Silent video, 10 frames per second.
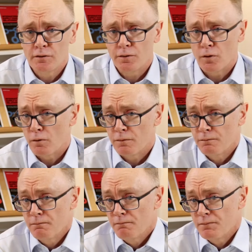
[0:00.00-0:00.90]
for
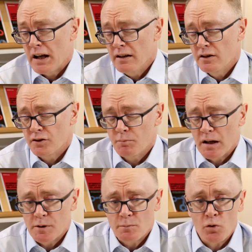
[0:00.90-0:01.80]
ten years,
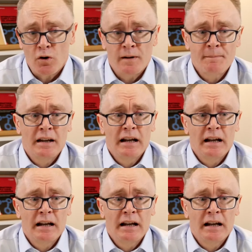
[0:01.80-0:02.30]
maybe more.